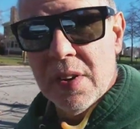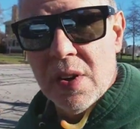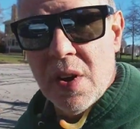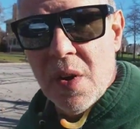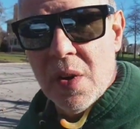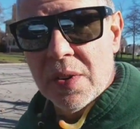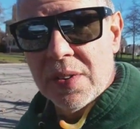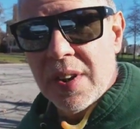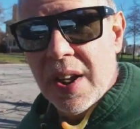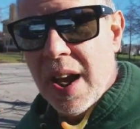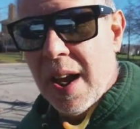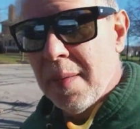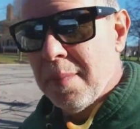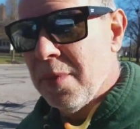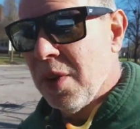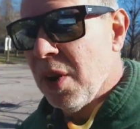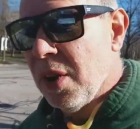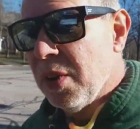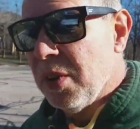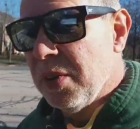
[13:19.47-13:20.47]
a long
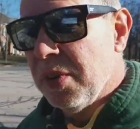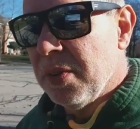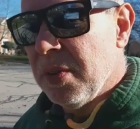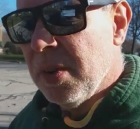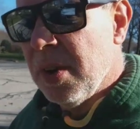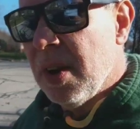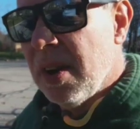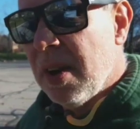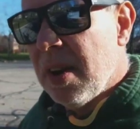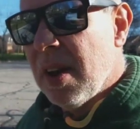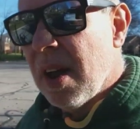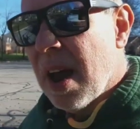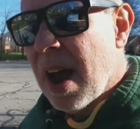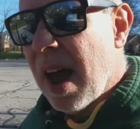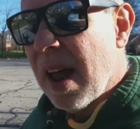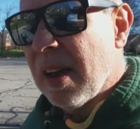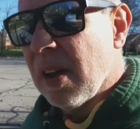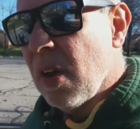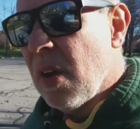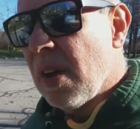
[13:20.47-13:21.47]
time know,
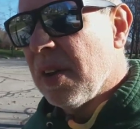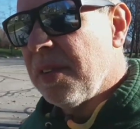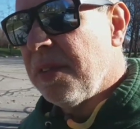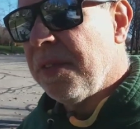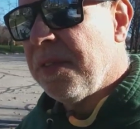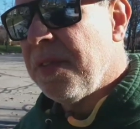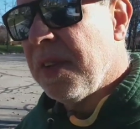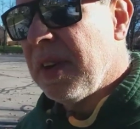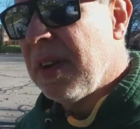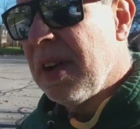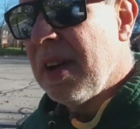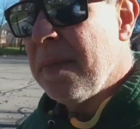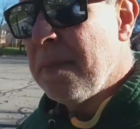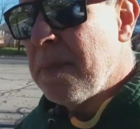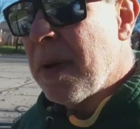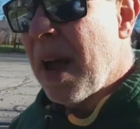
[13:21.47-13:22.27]
I lost 50